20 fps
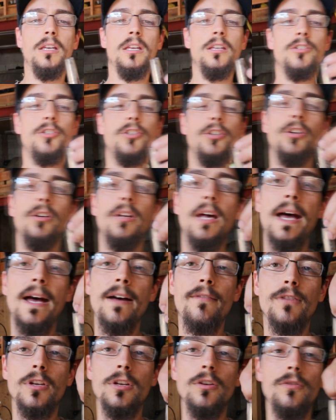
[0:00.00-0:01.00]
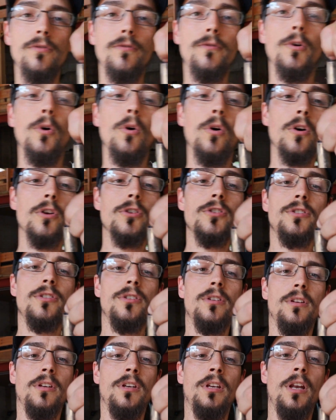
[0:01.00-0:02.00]
It should have good
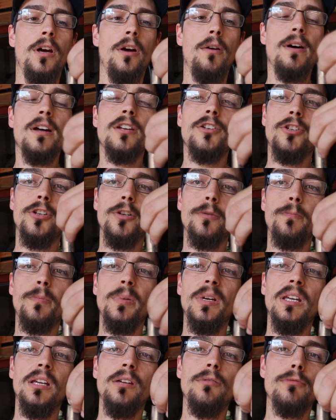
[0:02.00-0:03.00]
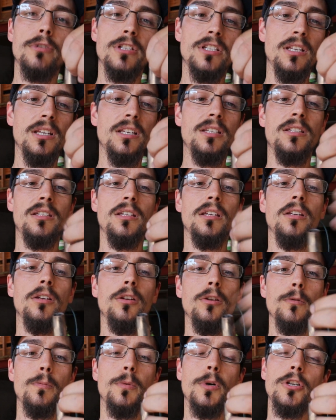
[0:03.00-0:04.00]
force, you know, it should be resisting
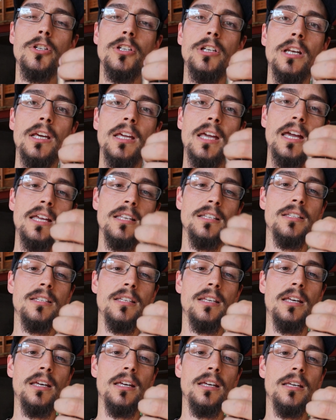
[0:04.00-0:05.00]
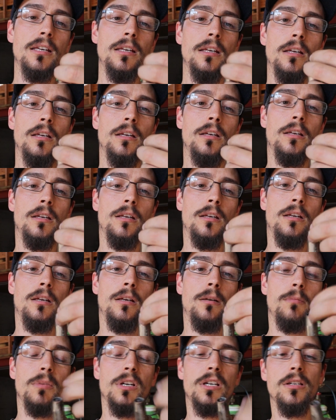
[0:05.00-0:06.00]
you pushing against it,
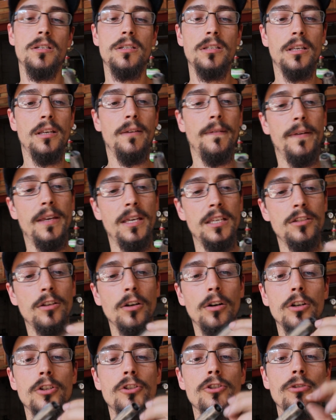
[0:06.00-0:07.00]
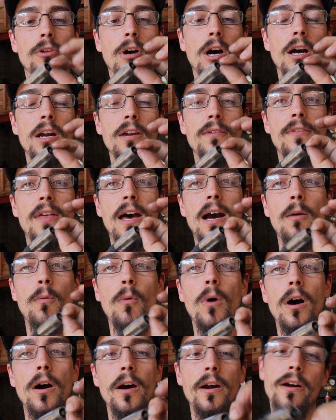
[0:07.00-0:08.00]
because it's got to drive that
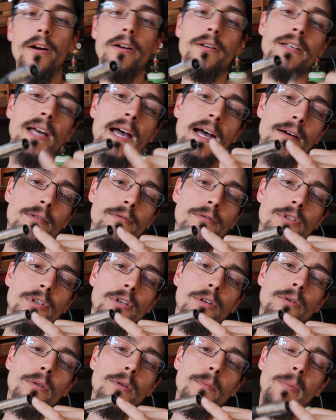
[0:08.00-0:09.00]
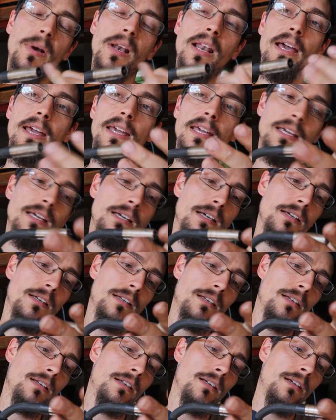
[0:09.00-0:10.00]
wire down to the plate.
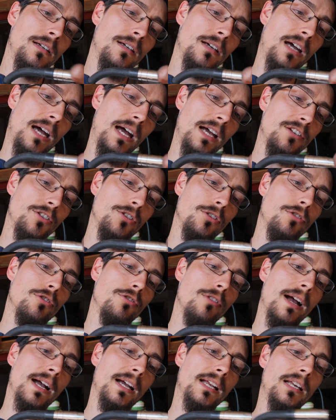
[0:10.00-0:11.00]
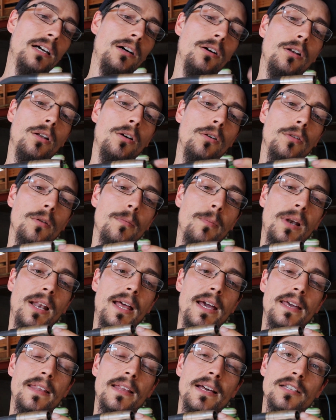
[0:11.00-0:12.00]
As you're dragging it along the
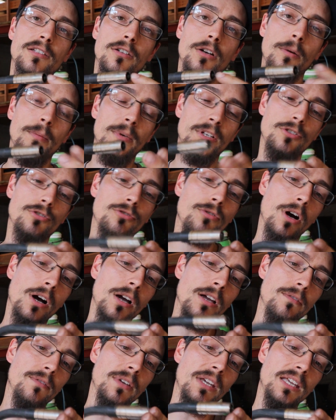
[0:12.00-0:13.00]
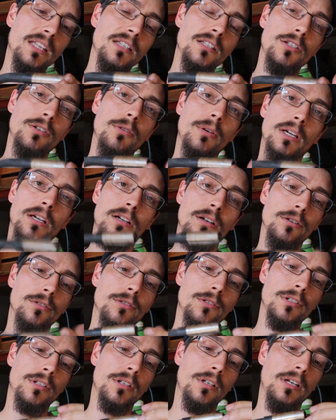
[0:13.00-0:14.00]
plate, that's got to be driving into it
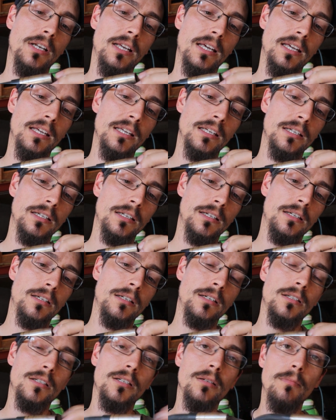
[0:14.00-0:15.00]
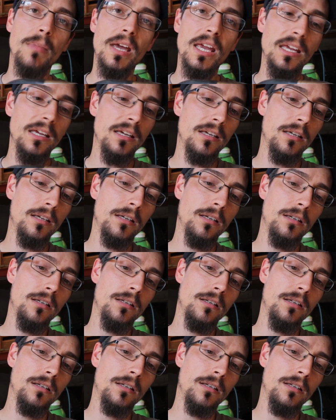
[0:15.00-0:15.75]
constantly to make